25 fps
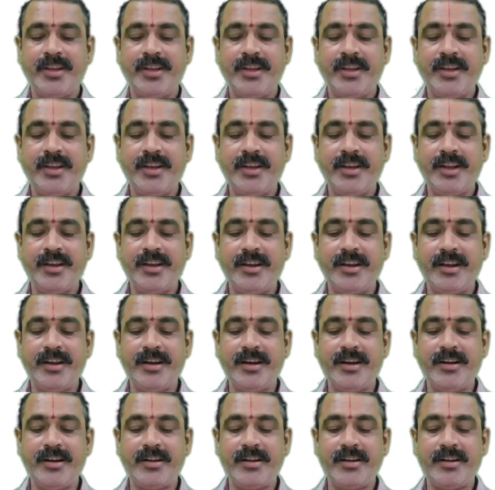He
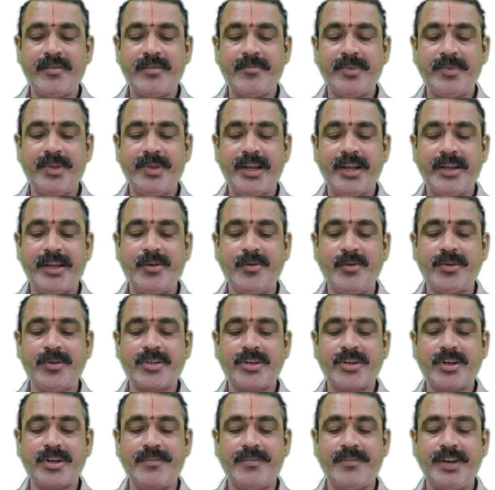cannot be
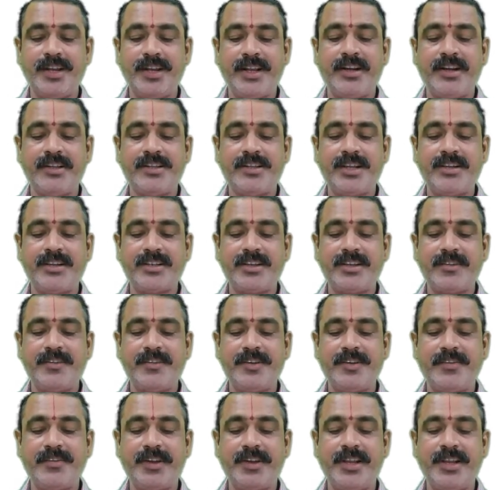accused of negligence if
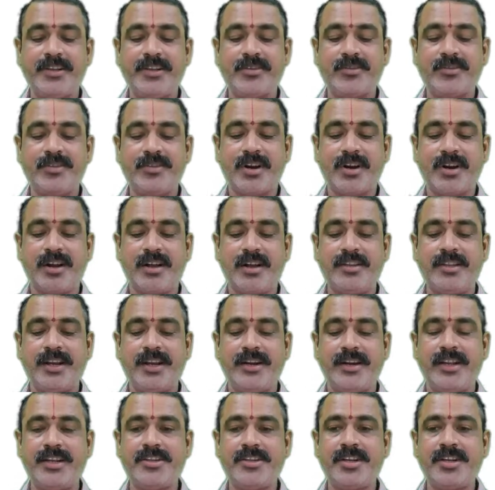he fails draw
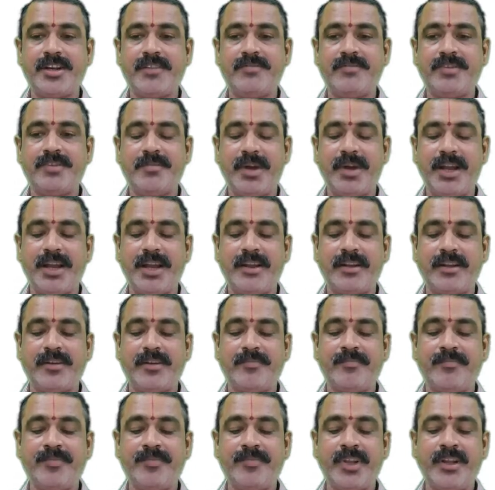the attention of the bank
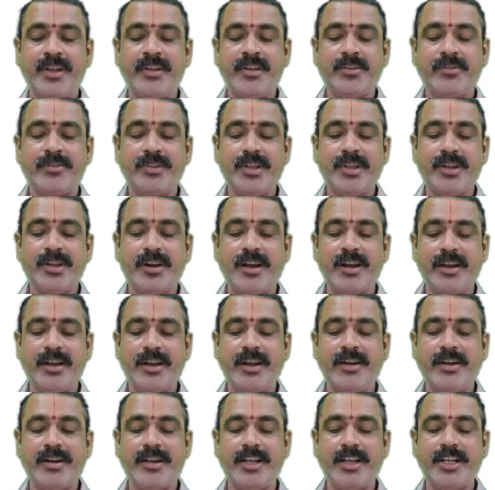to the
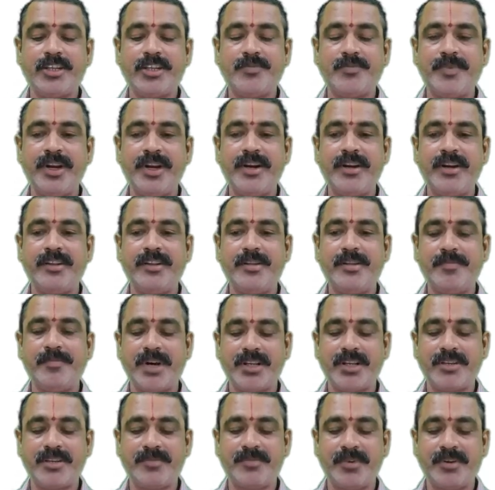wrong entries made in the
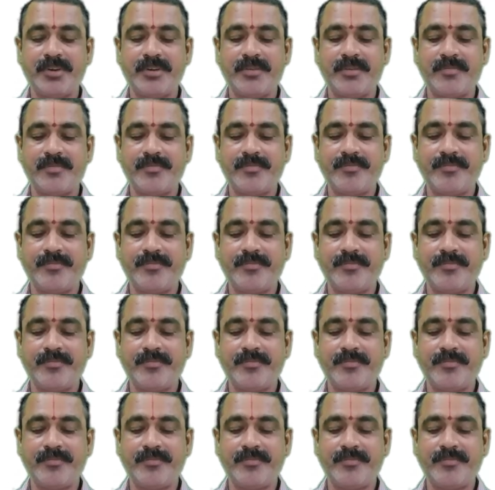passbook.